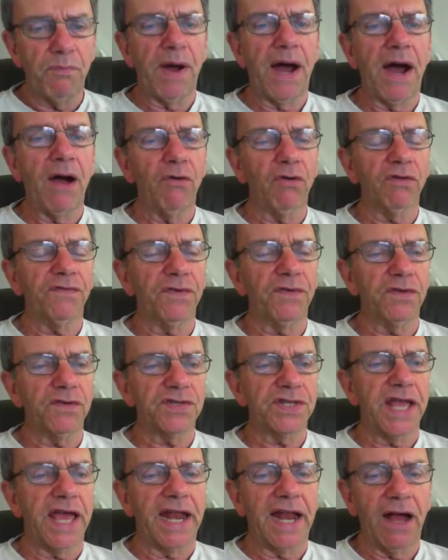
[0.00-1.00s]
powerful
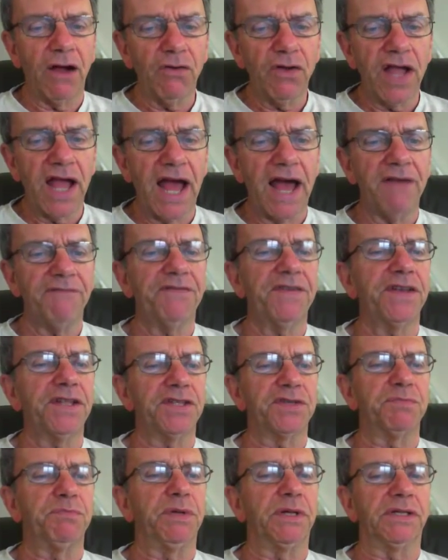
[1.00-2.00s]
is that? How
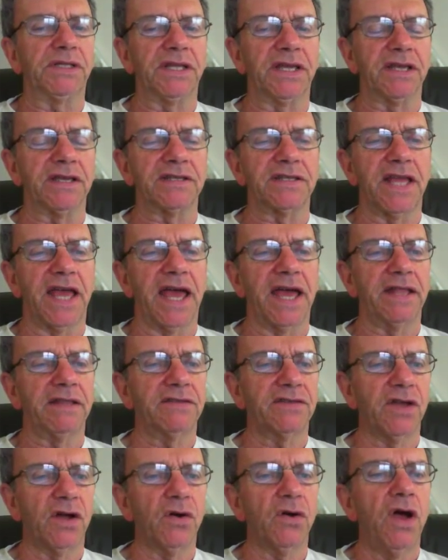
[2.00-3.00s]
confidence building is that?
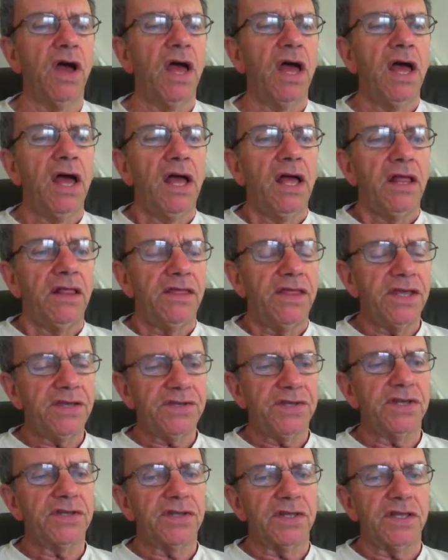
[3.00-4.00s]
So
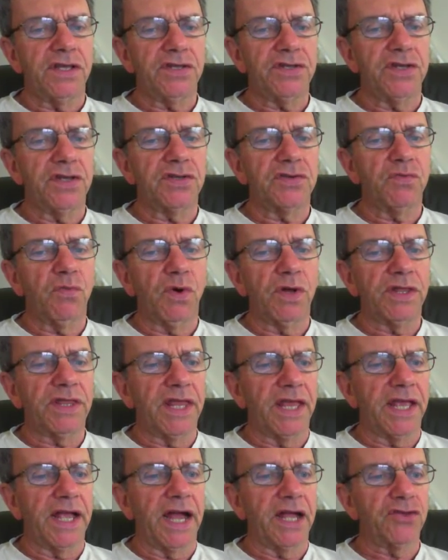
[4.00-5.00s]
this is one
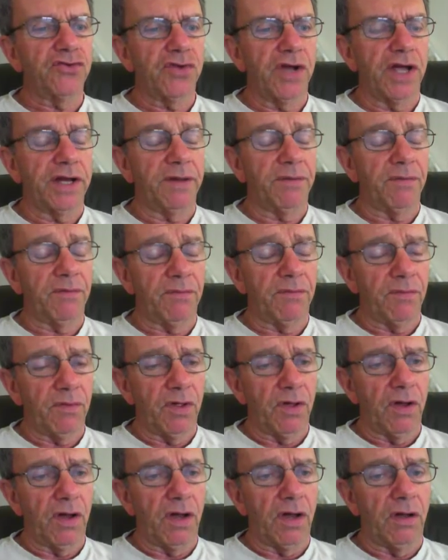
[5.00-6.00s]
thing I try to
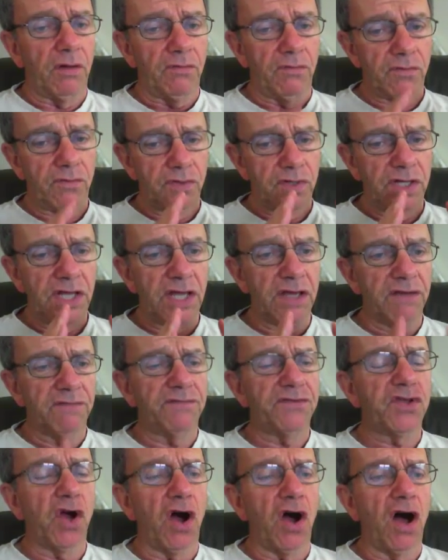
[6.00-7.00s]

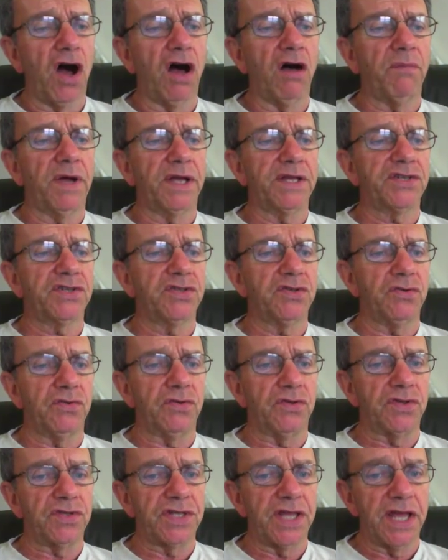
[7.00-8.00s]
give to all my
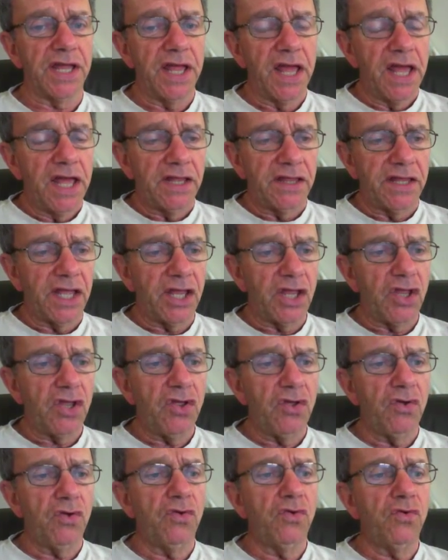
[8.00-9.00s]
students, that
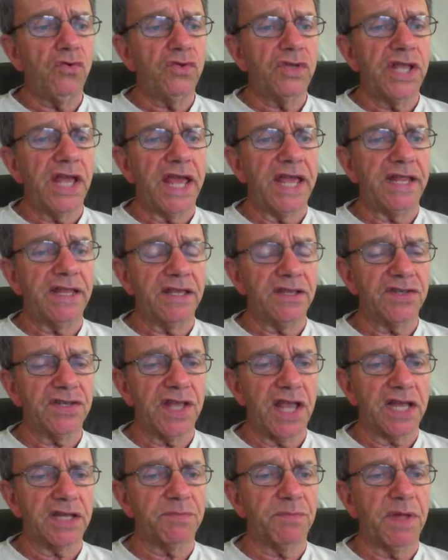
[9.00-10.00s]
you take
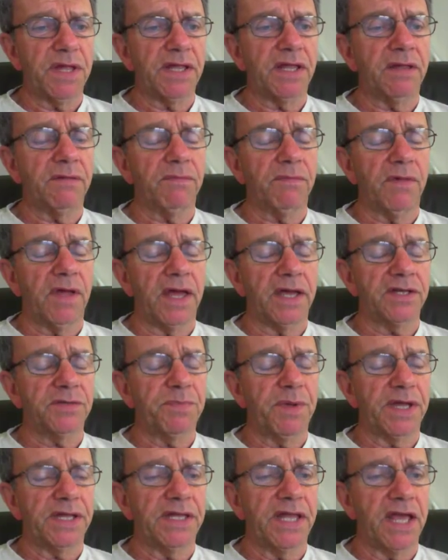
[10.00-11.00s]
this
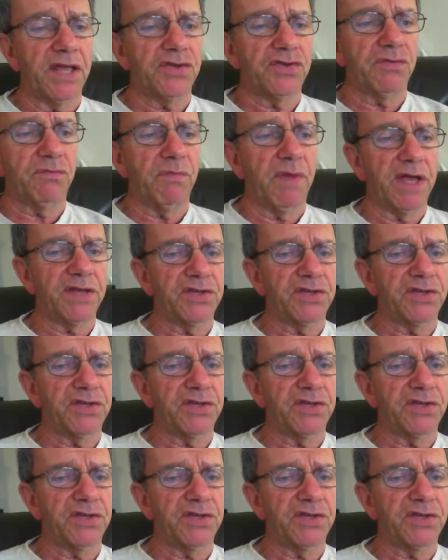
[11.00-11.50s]
expectation